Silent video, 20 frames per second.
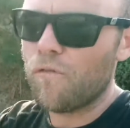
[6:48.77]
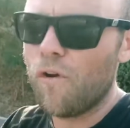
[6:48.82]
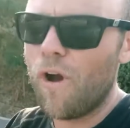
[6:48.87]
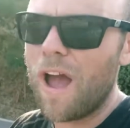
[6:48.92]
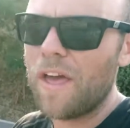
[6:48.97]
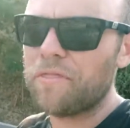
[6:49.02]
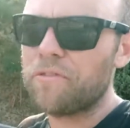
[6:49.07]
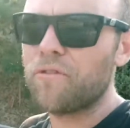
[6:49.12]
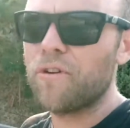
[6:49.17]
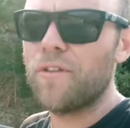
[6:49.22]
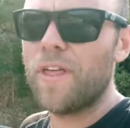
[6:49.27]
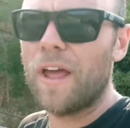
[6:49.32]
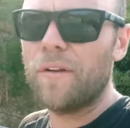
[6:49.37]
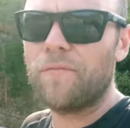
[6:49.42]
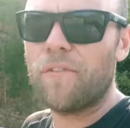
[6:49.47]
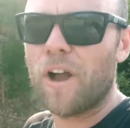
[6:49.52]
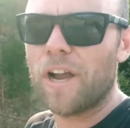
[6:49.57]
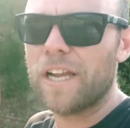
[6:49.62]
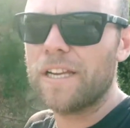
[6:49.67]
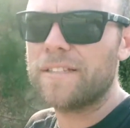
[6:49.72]
right through that
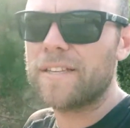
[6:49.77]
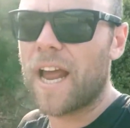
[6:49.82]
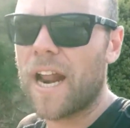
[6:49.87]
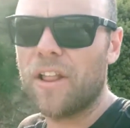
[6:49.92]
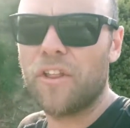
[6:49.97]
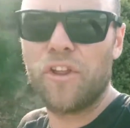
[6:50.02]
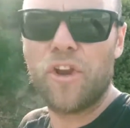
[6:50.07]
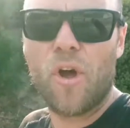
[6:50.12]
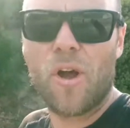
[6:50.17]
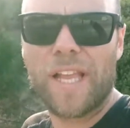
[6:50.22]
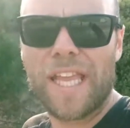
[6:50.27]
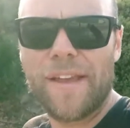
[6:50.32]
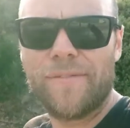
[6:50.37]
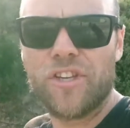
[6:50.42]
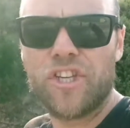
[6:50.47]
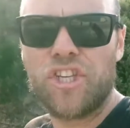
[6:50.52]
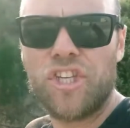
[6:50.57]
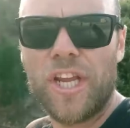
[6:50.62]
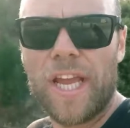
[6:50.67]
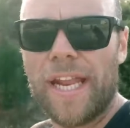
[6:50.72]
fucking tunnel and not give
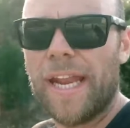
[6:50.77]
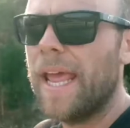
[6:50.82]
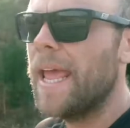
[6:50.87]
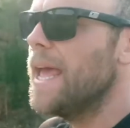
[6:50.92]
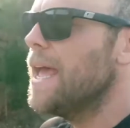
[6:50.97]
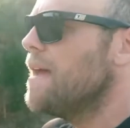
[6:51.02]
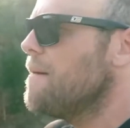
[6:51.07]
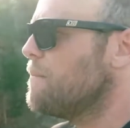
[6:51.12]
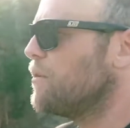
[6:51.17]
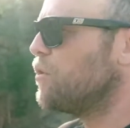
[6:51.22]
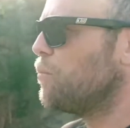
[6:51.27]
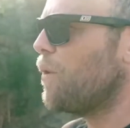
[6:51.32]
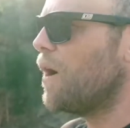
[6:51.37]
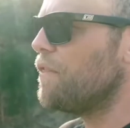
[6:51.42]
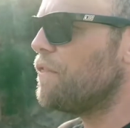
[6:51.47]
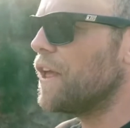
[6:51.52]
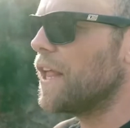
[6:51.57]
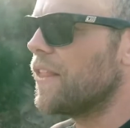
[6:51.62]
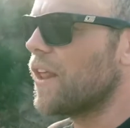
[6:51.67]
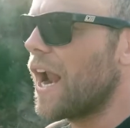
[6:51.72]
a shit. But the
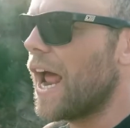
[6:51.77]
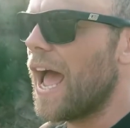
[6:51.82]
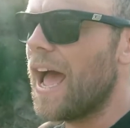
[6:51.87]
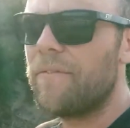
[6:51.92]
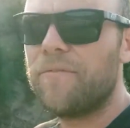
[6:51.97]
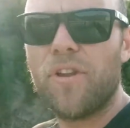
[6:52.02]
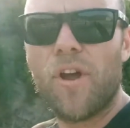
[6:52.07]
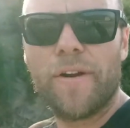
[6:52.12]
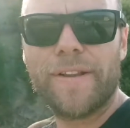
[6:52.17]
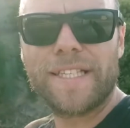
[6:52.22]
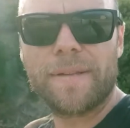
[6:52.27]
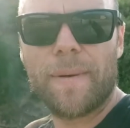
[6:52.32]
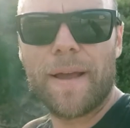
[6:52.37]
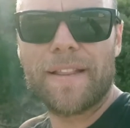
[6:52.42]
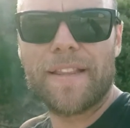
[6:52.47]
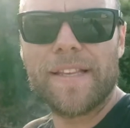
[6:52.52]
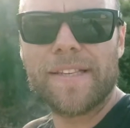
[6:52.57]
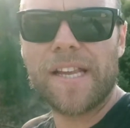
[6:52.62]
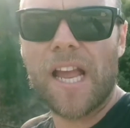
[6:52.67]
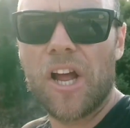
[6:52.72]
one thing that I have noticed
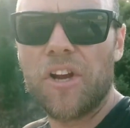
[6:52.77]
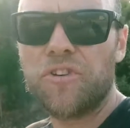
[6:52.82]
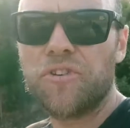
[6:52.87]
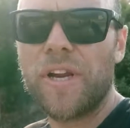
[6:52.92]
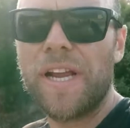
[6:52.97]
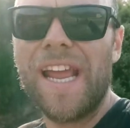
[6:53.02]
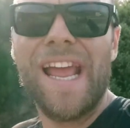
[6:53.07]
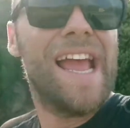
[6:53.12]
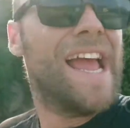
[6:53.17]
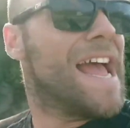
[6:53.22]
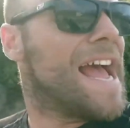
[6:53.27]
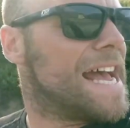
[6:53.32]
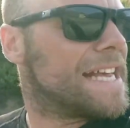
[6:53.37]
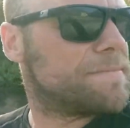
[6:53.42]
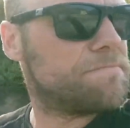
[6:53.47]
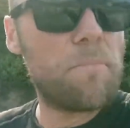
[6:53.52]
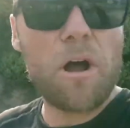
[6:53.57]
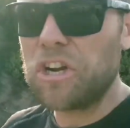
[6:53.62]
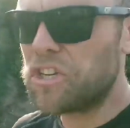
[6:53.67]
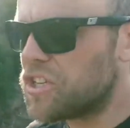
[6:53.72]
about this country,
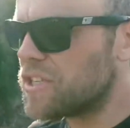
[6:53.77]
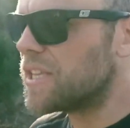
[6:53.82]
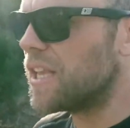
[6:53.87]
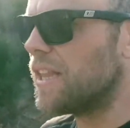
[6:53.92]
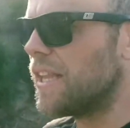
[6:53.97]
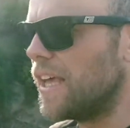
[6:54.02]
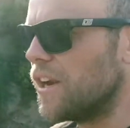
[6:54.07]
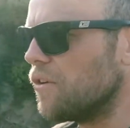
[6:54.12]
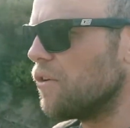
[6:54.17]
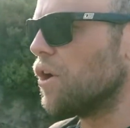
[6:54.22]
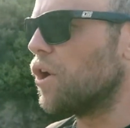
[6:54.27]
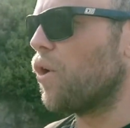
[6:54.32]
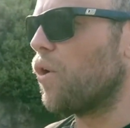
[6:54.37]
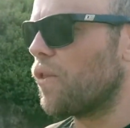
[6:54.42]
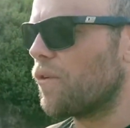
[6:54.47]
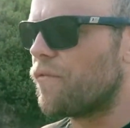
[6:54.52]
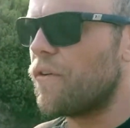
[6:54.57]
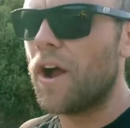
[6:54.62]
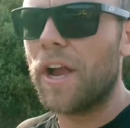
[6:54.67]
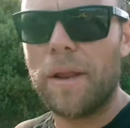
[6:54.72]
as much as the litter and all
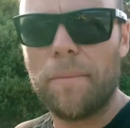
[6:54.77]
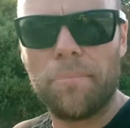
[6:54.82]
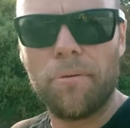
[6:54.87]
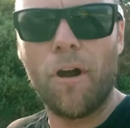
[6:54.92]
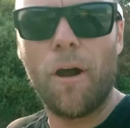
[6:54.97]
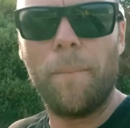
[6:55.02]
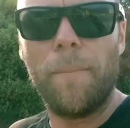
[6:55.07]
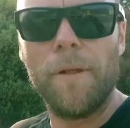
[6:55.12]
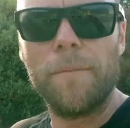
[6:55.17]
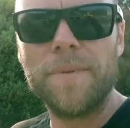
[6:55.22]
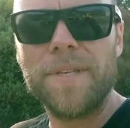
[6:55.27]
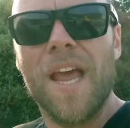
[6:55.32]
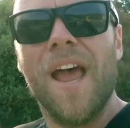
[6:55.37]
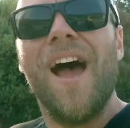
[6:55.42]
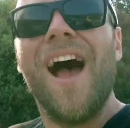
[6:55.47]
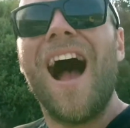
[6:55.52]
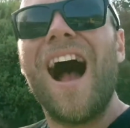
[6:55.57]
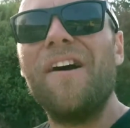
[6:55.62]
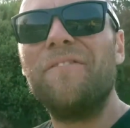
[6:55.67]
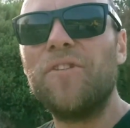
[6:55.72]
the fucking problems,
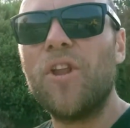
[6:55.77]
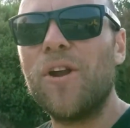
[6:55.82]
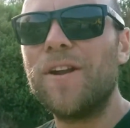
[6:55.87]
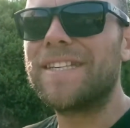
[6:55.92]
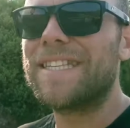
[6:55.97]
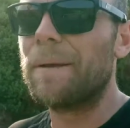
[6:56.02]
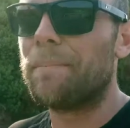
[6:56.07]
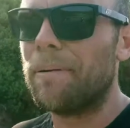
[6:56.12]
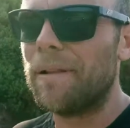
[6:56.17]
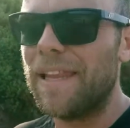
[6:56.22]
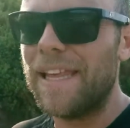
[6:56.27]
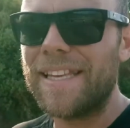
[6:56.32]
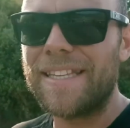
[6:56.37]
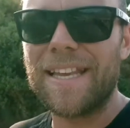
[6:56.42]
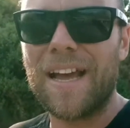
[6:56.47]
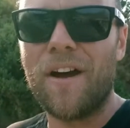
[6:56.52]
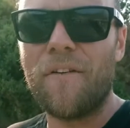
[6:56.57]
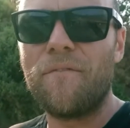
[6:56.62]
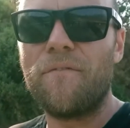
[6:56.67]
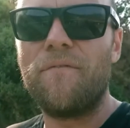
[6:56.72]
I've noticed the
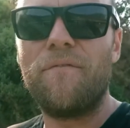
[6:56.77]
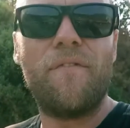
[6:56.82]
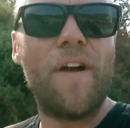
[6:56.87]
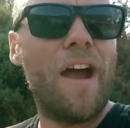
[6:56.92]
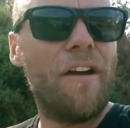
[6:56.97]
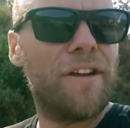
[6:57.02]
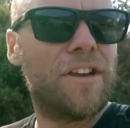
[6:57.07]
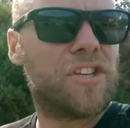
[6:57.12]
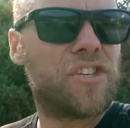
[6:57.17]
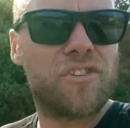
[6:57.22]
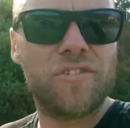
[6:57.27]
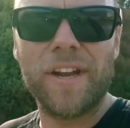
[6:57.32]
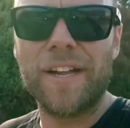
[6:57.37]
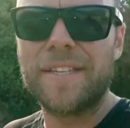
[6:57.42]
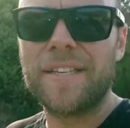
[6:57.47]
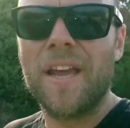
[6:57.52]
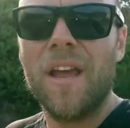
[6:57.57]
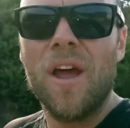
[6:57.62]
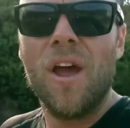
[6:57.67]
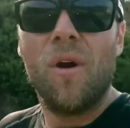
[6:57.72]
police are very
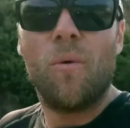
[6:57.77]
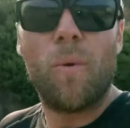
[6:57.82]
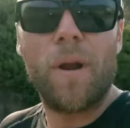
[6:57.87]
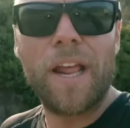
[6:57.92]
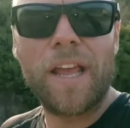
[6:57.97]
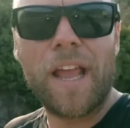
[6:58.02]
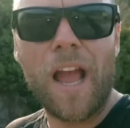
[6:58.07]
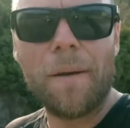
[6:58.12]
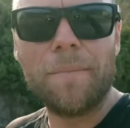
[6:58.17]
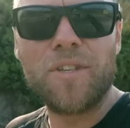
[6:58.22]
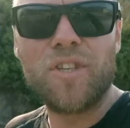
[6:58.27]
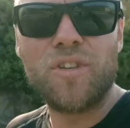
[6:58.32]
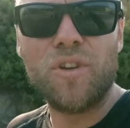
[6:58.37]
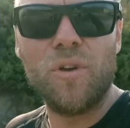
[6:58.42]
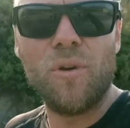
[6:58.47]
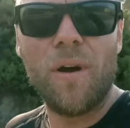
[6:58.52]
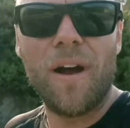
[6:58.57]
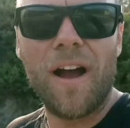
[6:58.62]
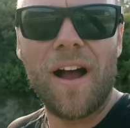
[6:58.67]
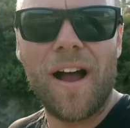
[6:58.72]
strict when it comes
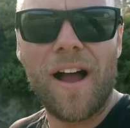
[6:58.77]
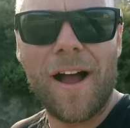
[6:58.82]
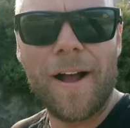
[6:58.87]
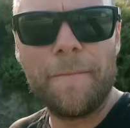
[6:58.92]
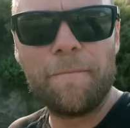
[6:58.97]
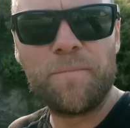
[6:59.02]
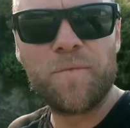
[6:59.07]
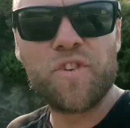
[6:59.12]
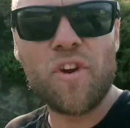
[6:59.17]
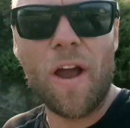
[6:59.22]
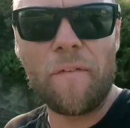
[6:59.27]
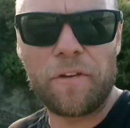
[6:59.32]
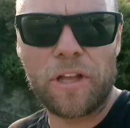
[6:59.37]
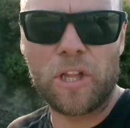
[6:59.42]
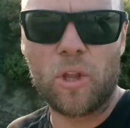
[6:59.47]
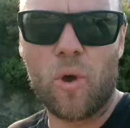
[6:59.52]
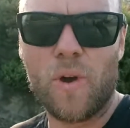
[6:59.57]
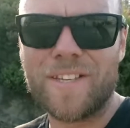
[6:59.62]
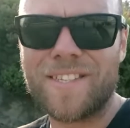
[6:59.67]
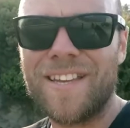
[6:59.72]
to
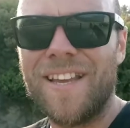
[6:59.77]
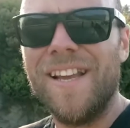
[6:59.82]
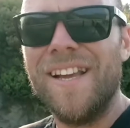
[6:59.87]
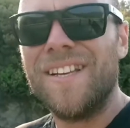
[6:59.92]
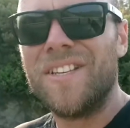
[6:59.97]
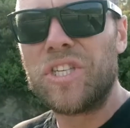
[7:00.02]
traffic laws.